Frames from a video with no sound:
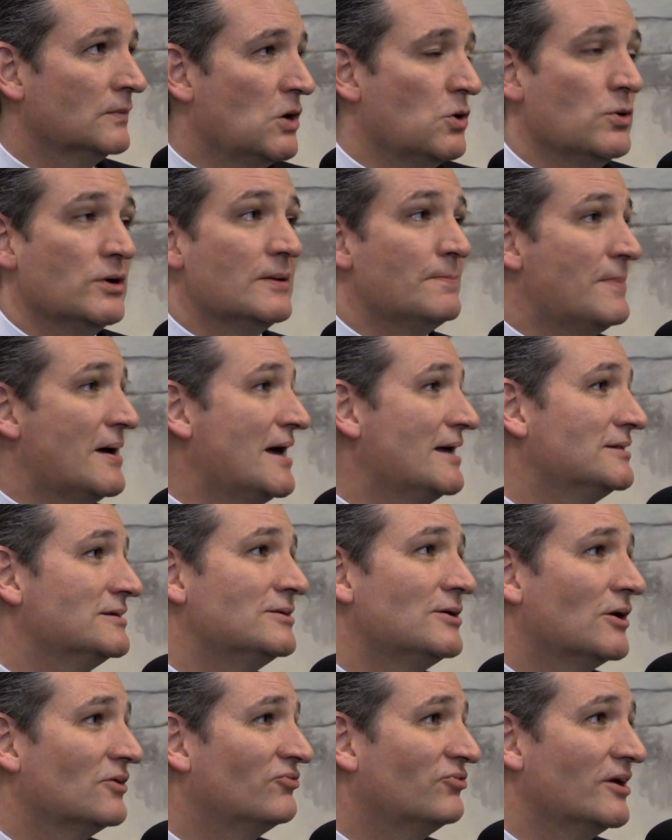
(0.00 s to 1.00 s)
who had
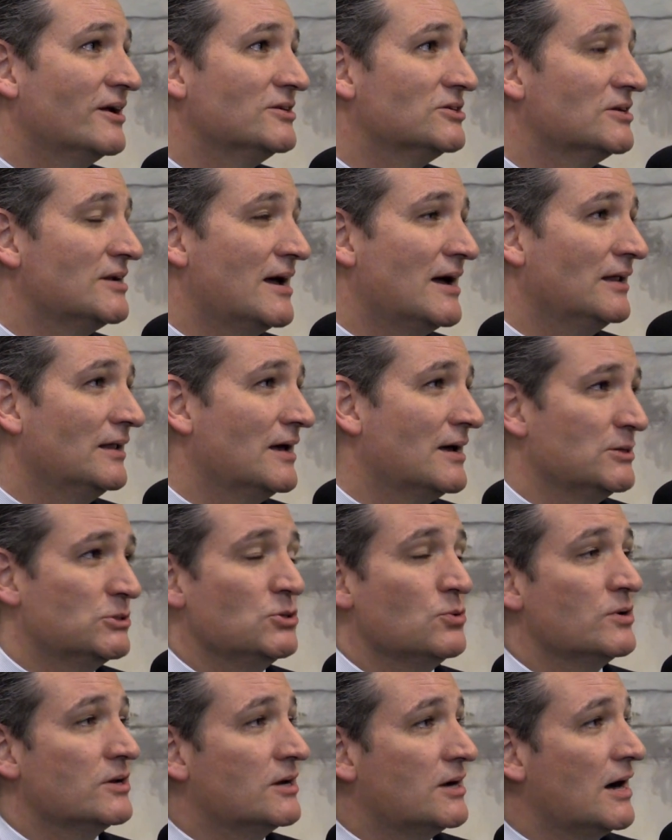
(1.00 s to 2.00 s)
abandoned our friends and
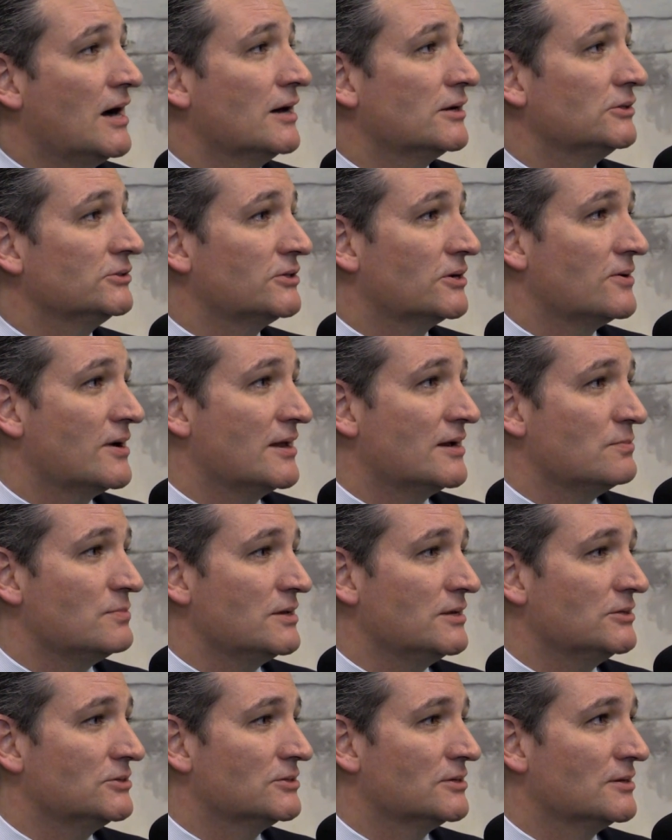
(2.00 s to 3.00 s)
allies, who had coddled our
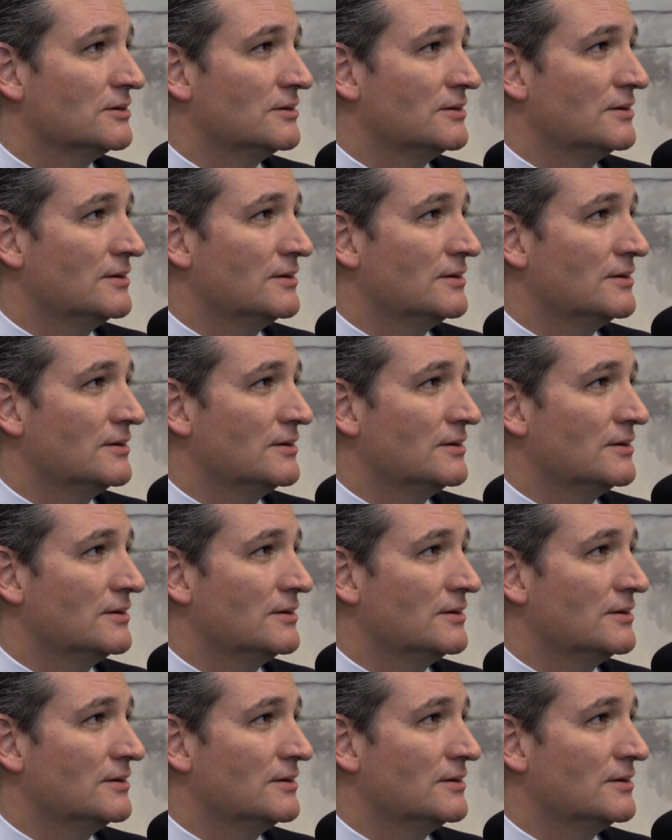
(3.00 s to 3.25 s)
enemies.